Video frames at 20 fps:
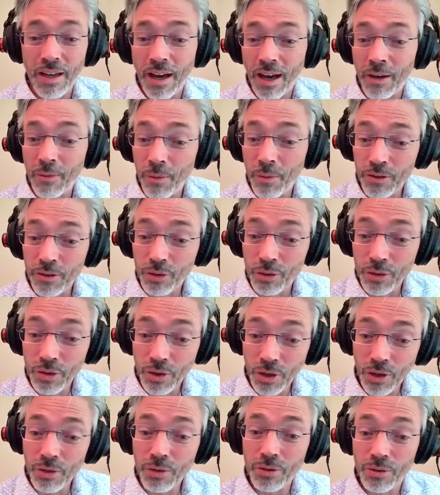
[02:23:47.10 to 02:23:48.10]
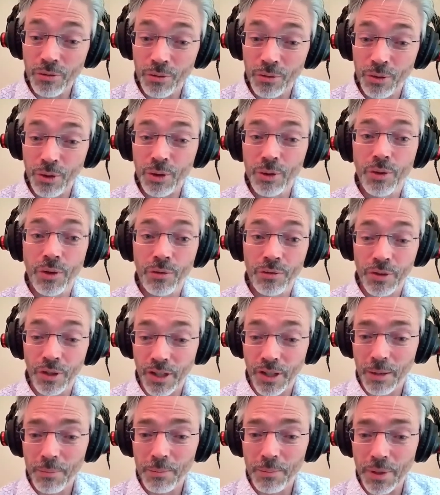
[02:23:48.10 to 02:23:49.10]
I want to know the view of the
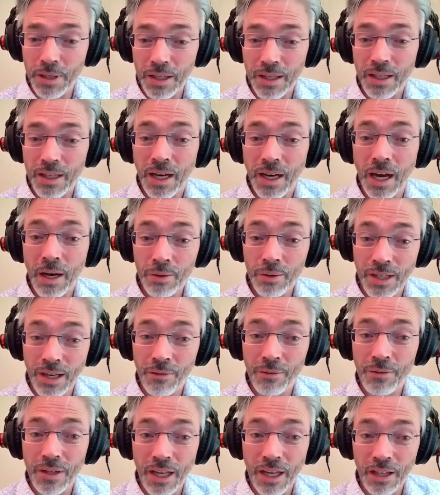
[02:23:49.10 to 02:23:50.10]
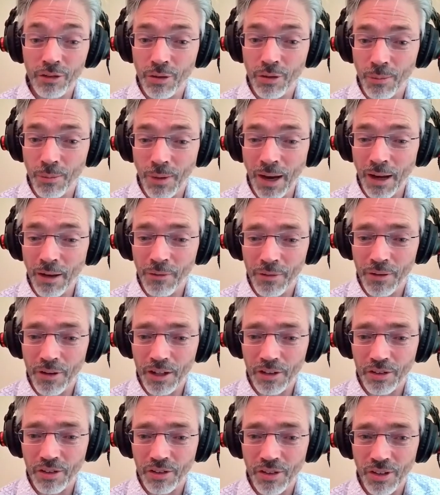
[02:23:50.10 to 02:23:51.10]
company and how it deviates from
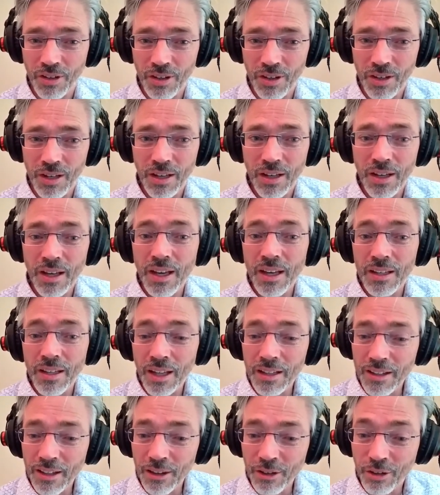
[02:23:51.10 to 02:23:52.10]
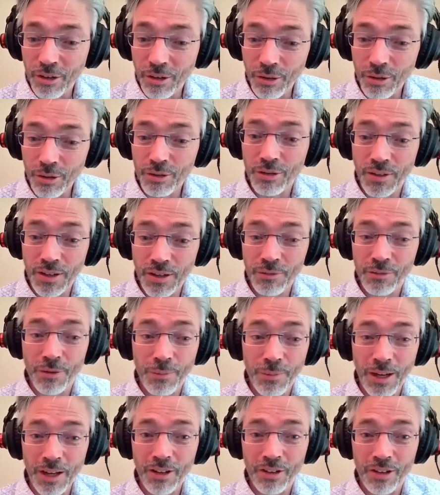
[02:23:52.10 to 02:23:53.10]
IFRS. That is useful
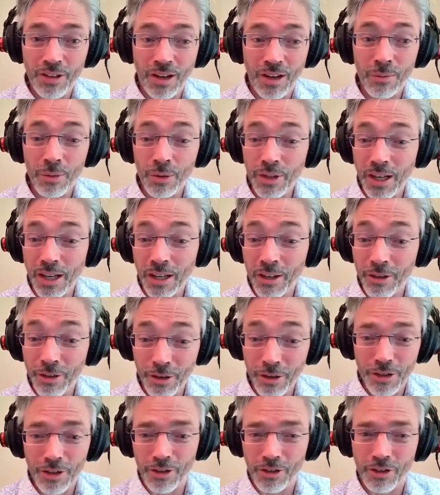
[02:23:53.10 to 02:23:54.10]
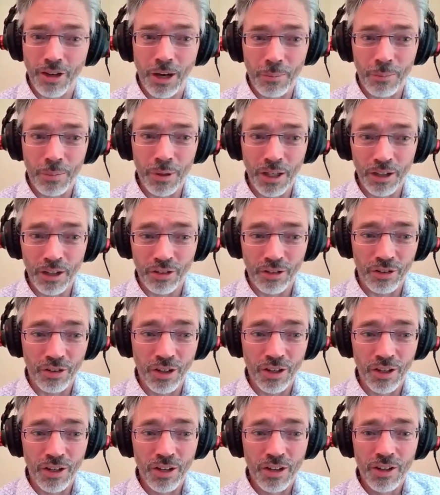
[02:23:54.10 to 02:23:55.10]
information. I would encourage companies
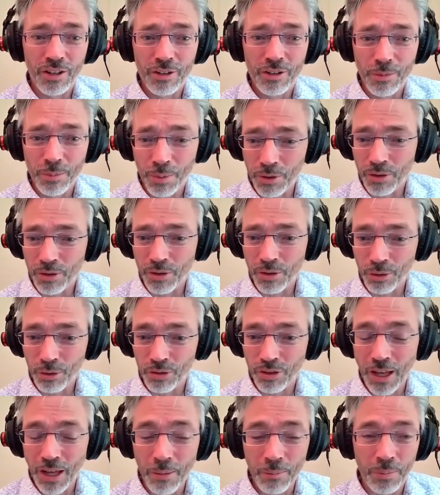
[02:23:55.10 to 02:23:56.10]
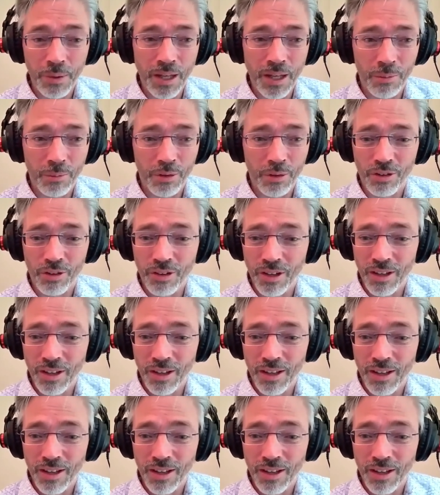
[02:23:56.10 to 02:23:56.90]
to produce NPMs.